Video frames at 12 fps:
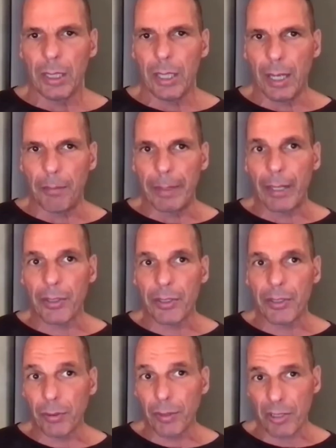Because in
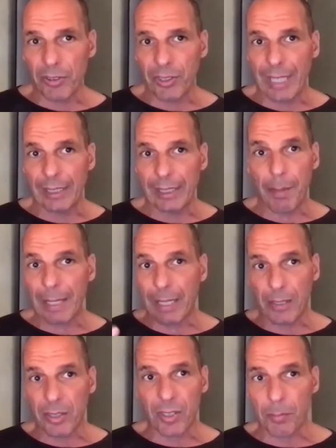2008, the banking
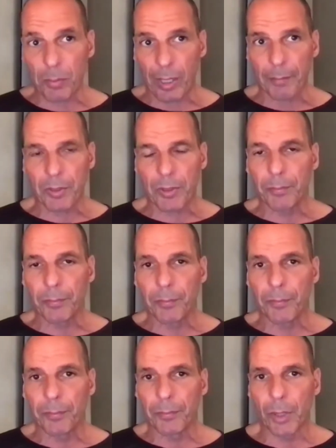system collapsed,
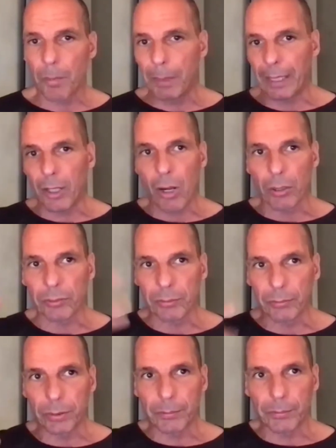completely gone,
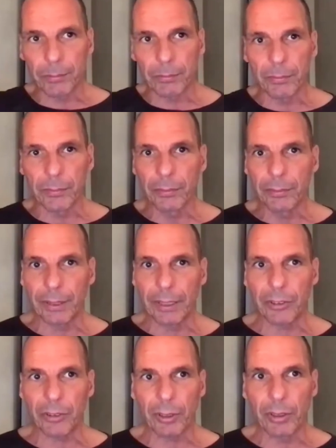
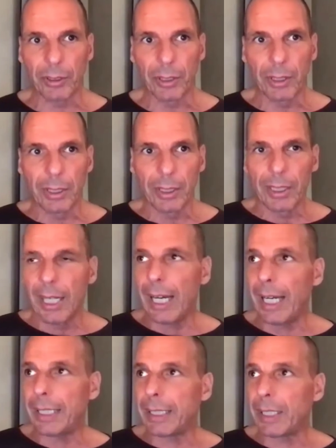finished.
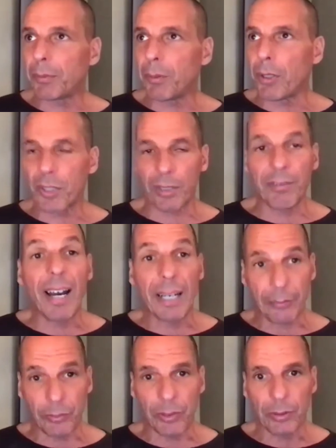And it was
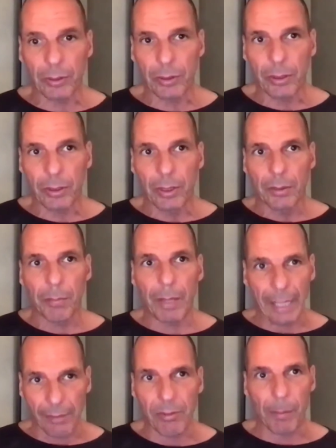revived by
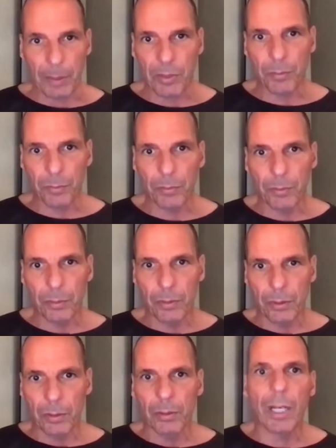governments
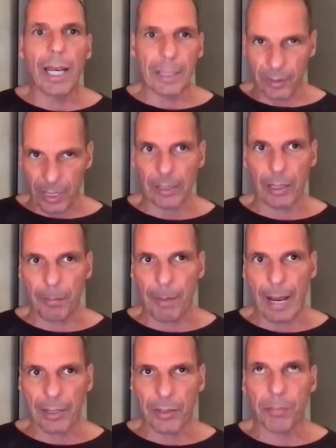and central
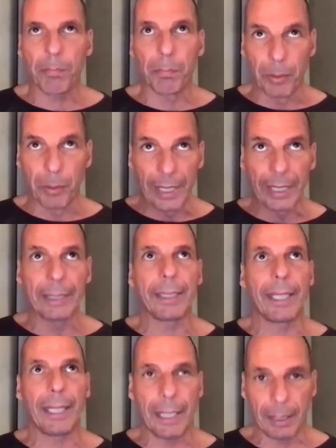banks
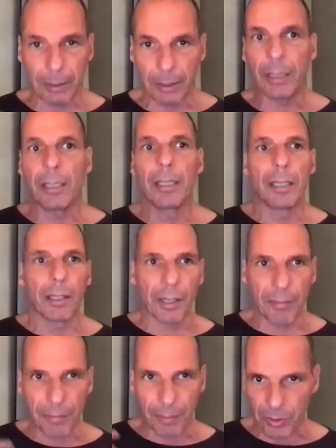printing
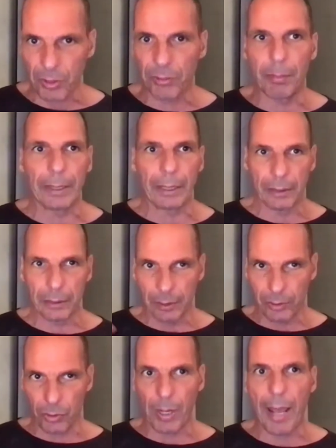rivers of money,
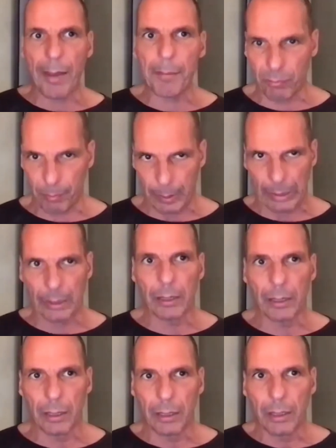tsunamis of money,
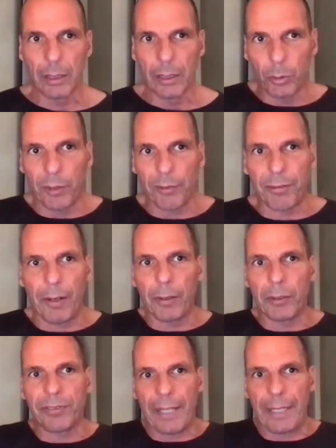to
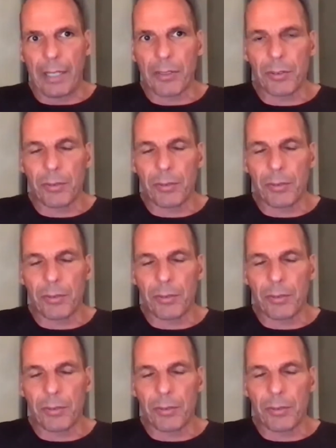refloat finance.